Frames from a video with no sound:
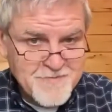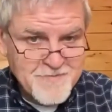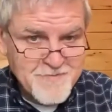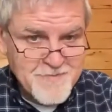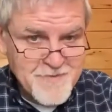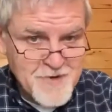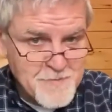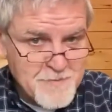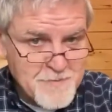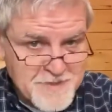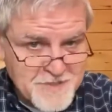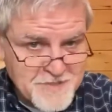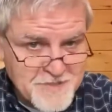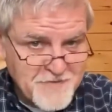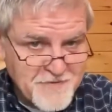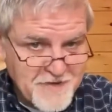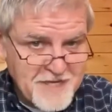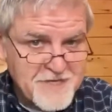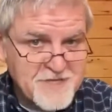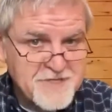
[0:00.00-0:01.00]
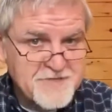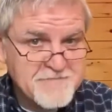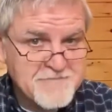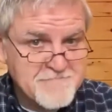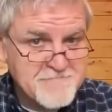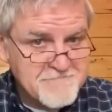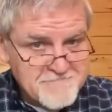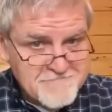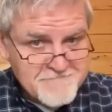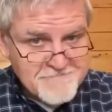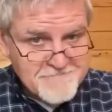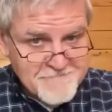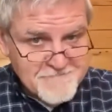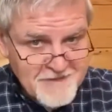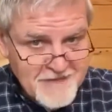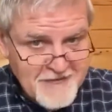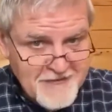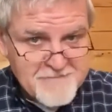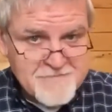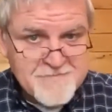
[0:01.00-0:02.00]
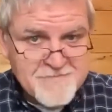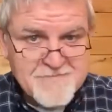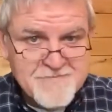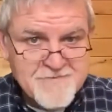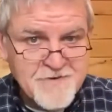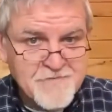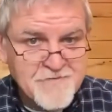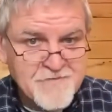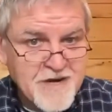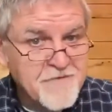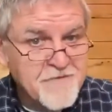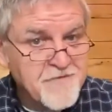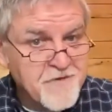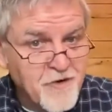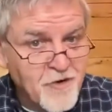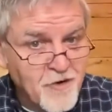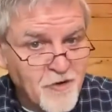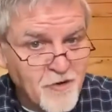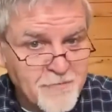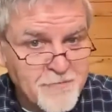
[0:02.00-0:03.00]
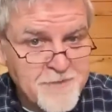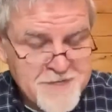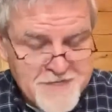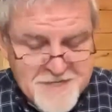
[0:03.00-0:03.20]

purpose is finished then we're ready for home